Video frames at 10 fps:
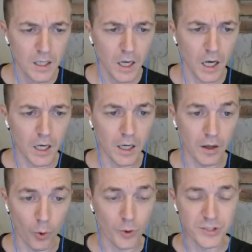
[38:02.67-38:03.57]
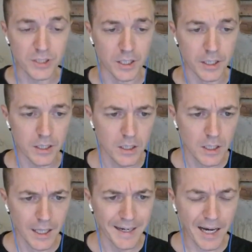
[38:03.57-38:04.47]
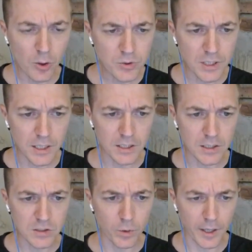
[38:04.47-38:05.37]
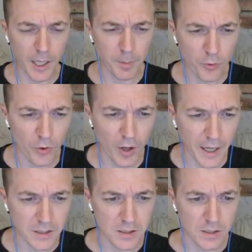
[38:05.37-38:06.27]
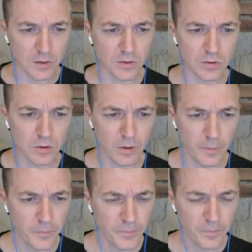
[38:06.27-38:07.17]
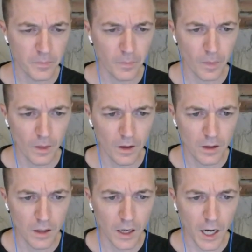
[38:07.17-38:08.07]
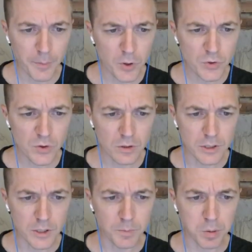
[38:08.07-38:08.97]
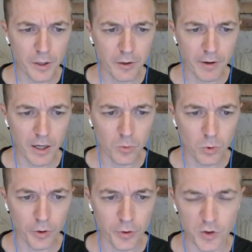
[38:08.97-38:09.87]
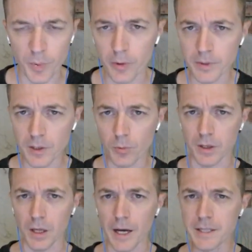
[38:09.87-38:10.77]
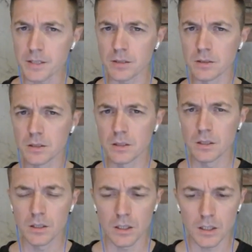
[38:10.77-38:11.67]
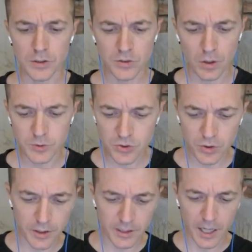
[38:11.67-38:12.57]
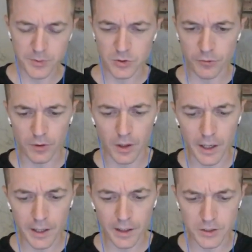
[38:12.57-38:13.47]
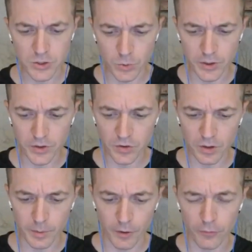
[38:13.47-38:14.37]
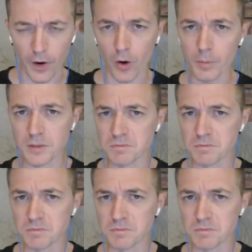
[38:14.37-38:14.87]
or did. Nowadays, when I practice, I'm usually playing around with experimenting with light, so I'm just trying to capture different light. I like doing some environment